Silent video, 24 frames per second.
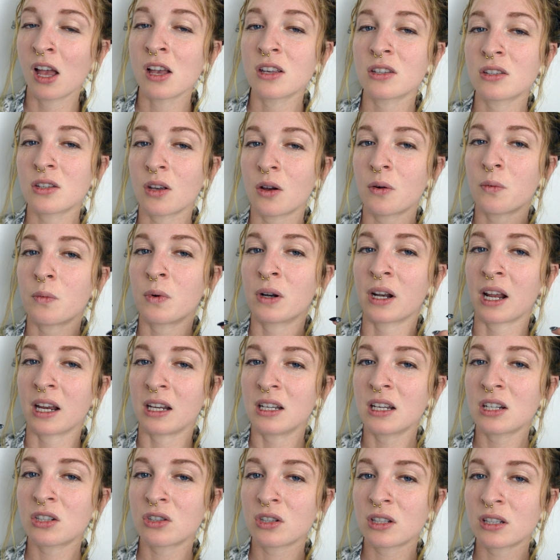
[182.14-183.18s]
So when I
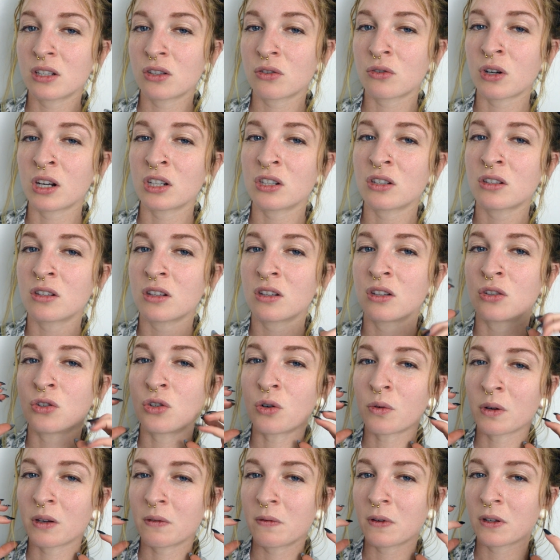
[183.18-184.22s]
initially stretch, the
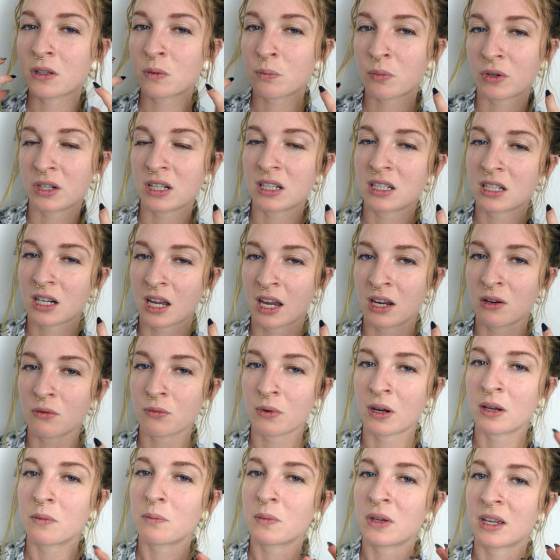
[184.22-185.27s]
jewelry feels pretty tight,
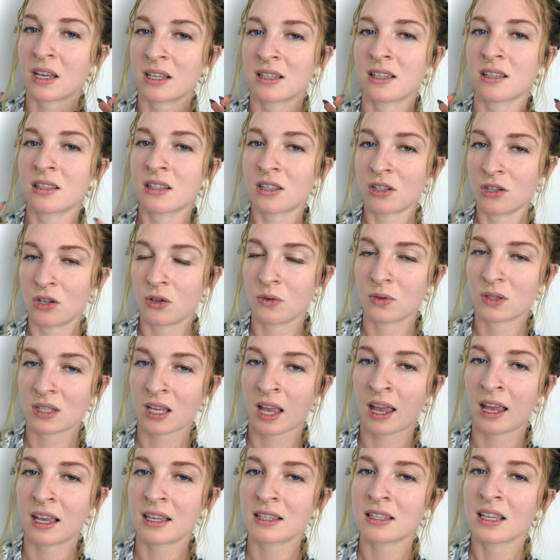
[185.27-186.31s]
right? Because it's a new
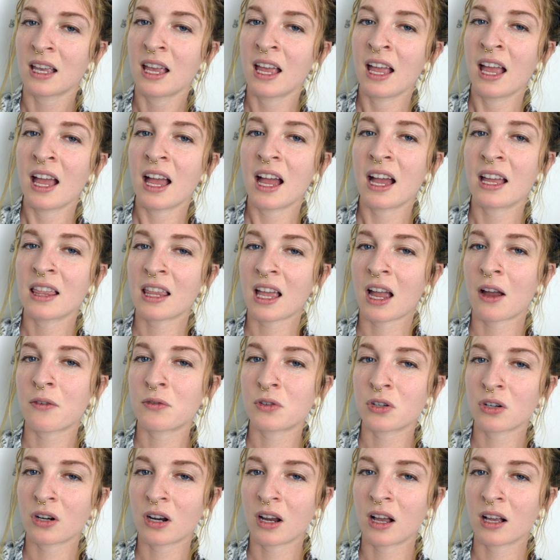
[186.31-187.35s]
size. And
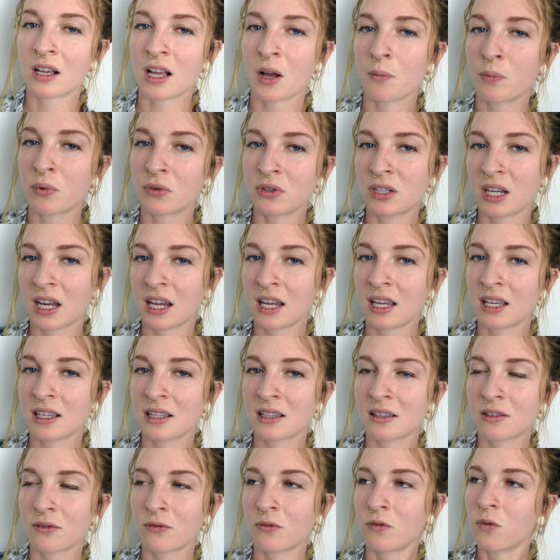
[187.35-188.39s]
after a couple
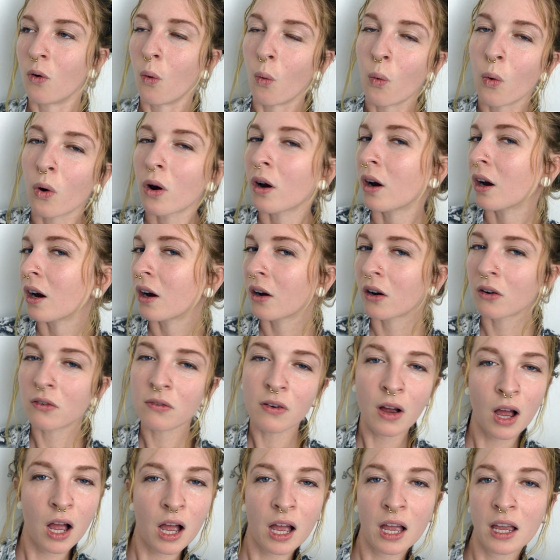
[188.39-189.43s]
days, four,
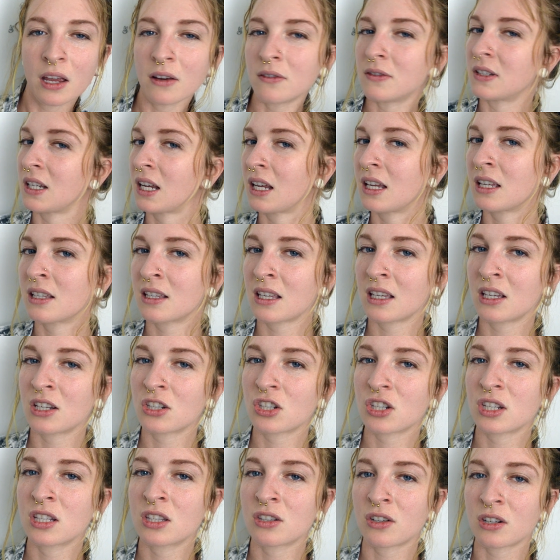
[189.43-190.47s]
five
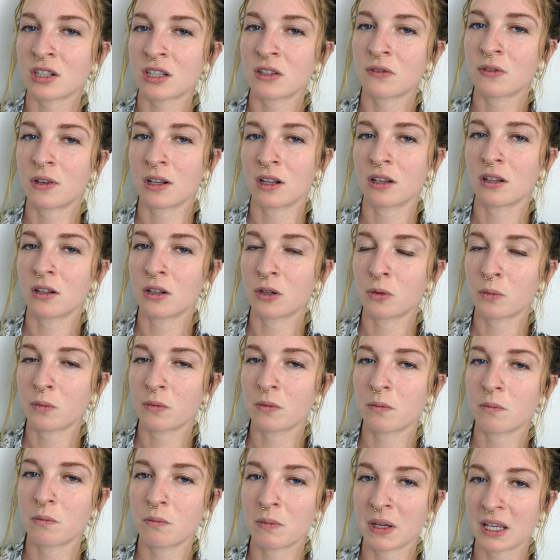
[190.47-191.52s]
days-ish, it starts to feel a little
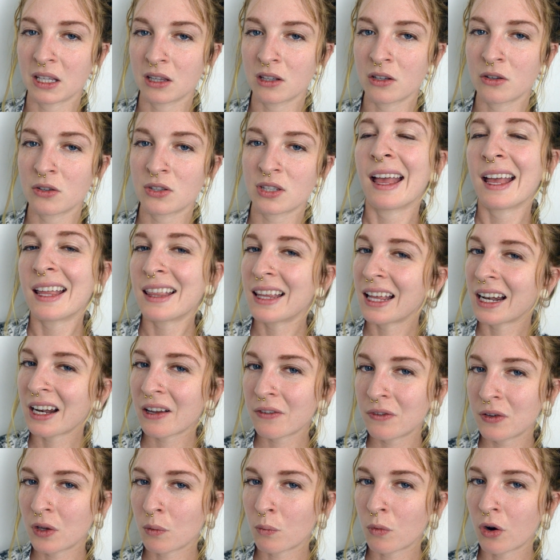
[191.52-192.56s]
bit loose. And then I
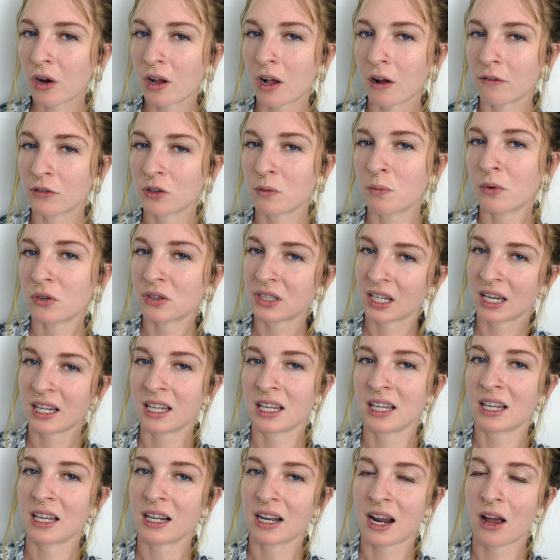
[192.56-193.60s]
feel more comfortable
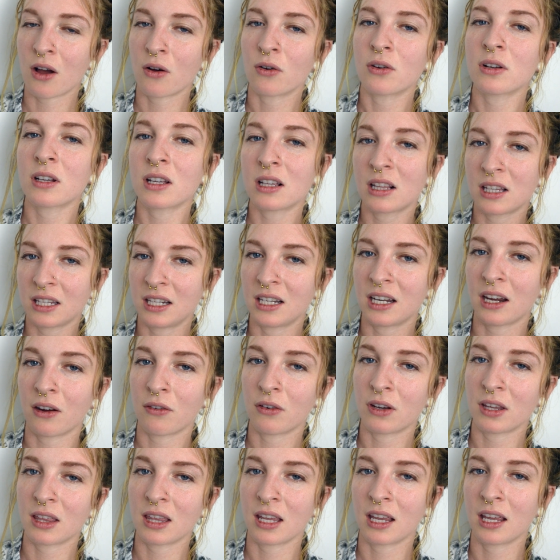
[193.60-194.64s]
taking it out, cleaning
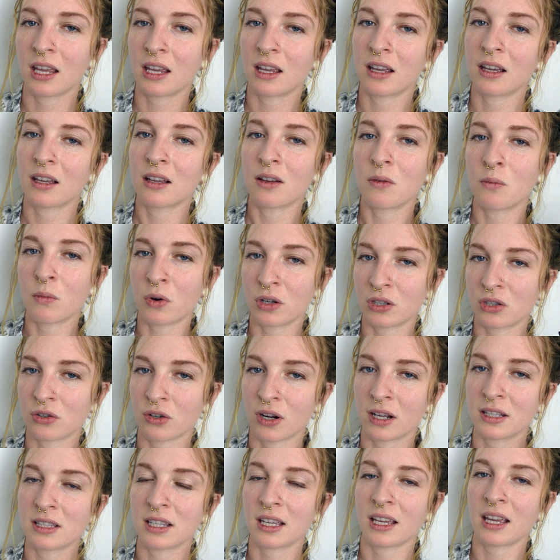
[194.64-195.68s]
everything,
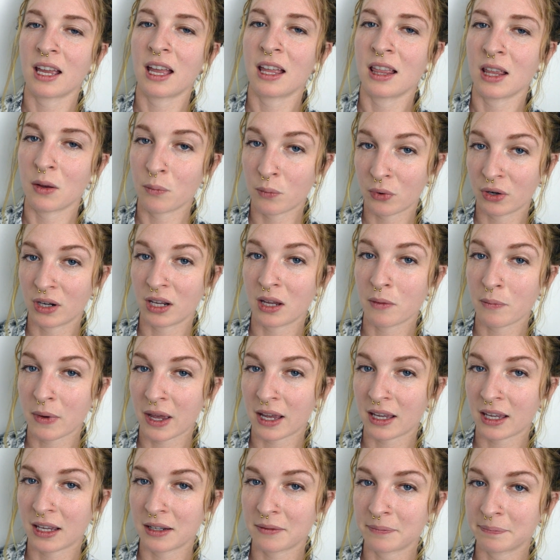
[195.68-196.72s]
moisturizing, and then putting it
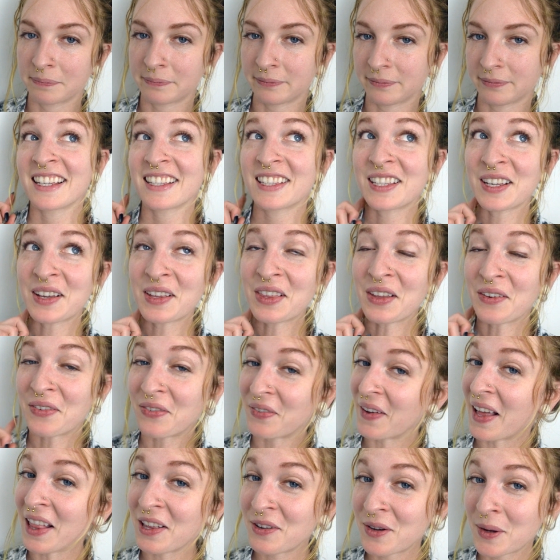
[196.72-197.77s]
back in. So the
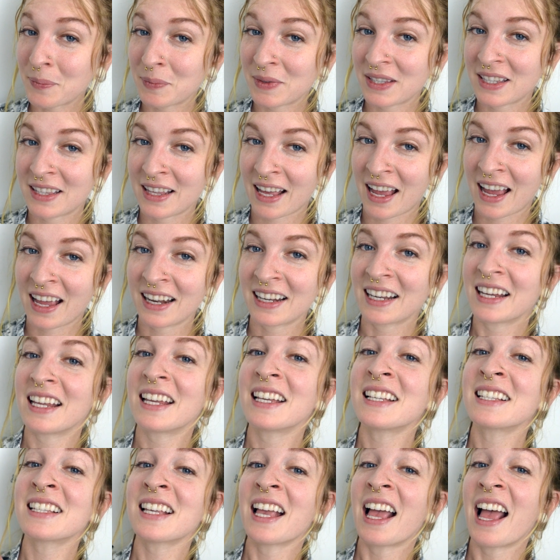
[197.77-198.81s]
follow-up to that
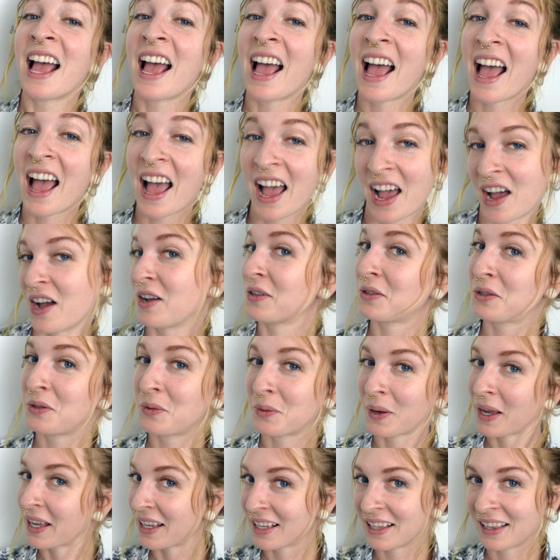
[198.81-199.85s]
is how do
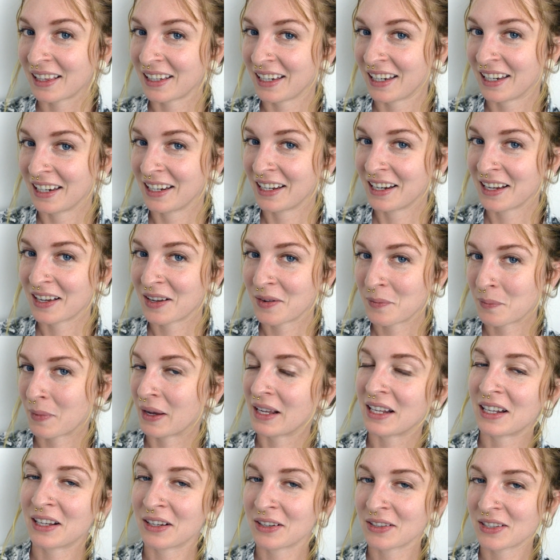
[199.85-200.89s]
I clean
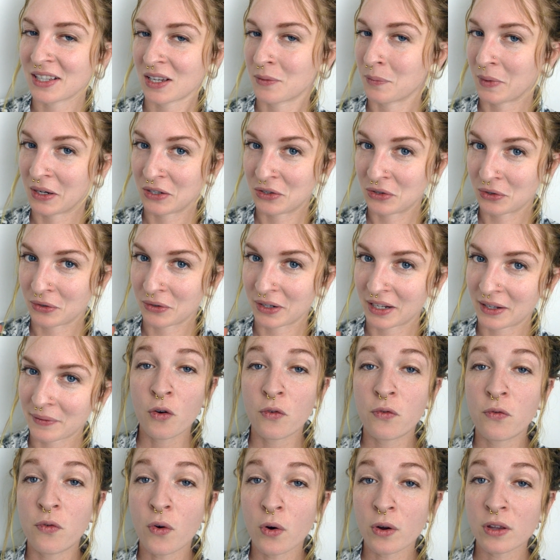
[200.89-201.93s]
my ears and my jewelry?
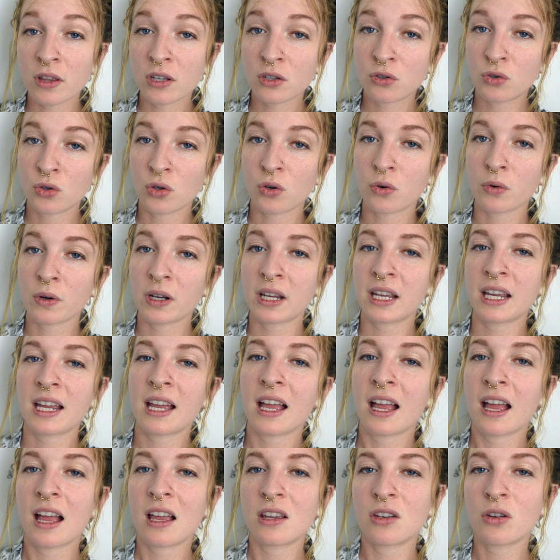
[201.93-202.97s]
For the jewelry,
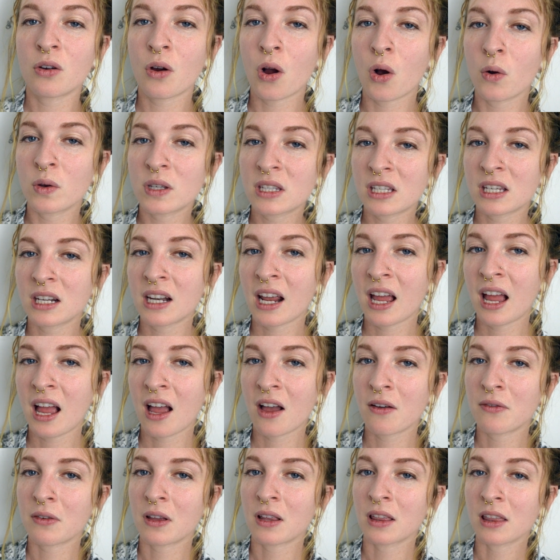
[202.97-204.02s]
you're always going to
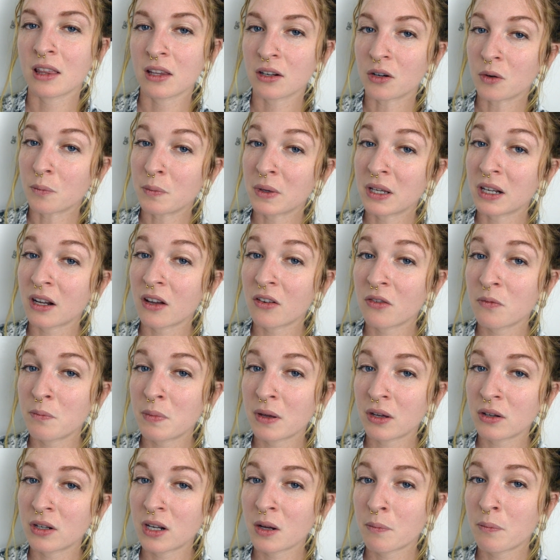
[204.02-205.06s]
have a little bit of
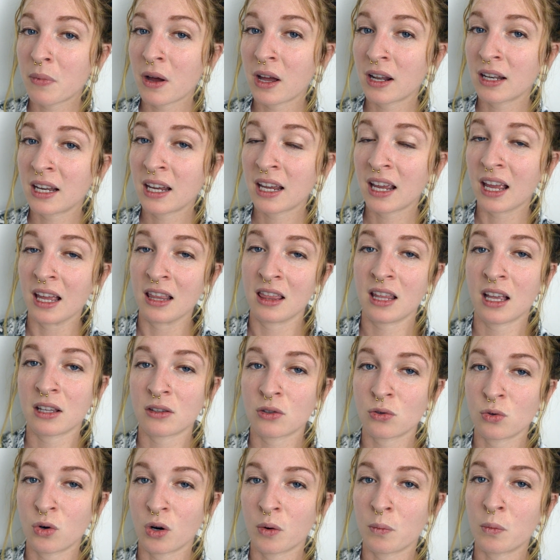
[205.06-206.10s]
buildup on it, and
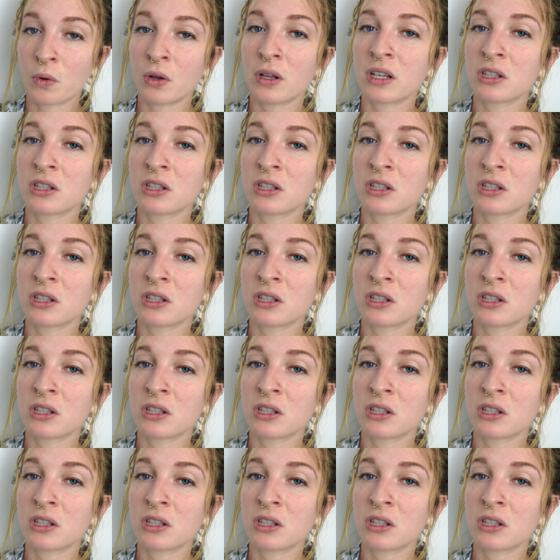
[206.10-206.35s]
that's normal.